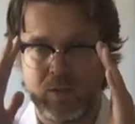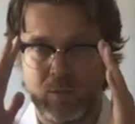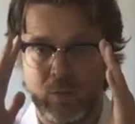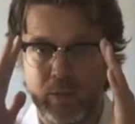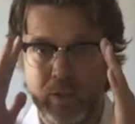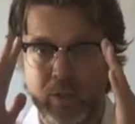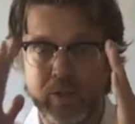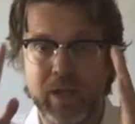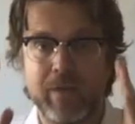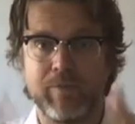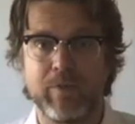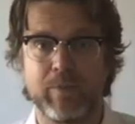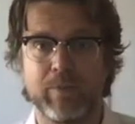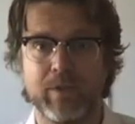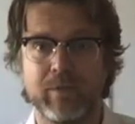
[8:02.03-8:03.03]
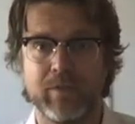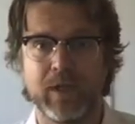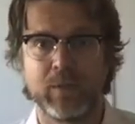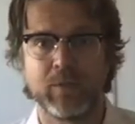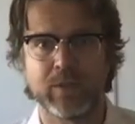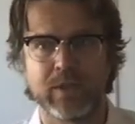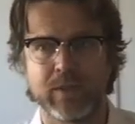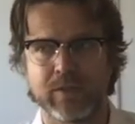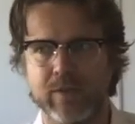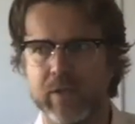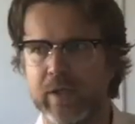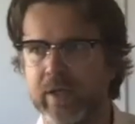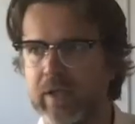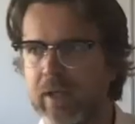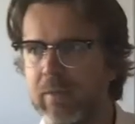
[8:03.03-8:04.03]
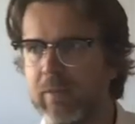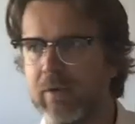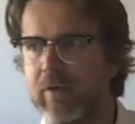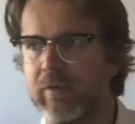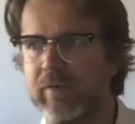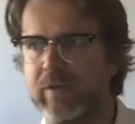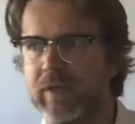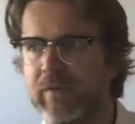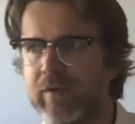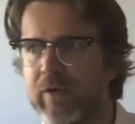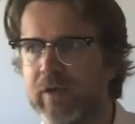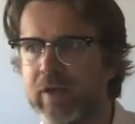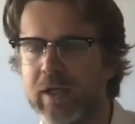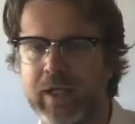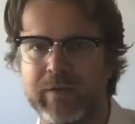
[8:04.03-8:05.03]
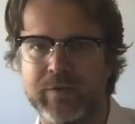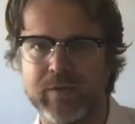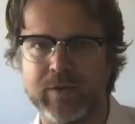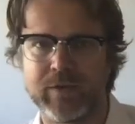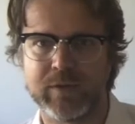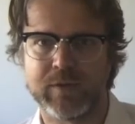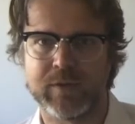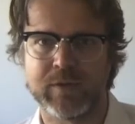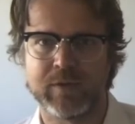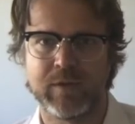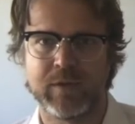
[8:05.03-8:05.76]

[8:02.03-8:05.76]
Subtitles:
We don't have the prerequisites on a number of different levels.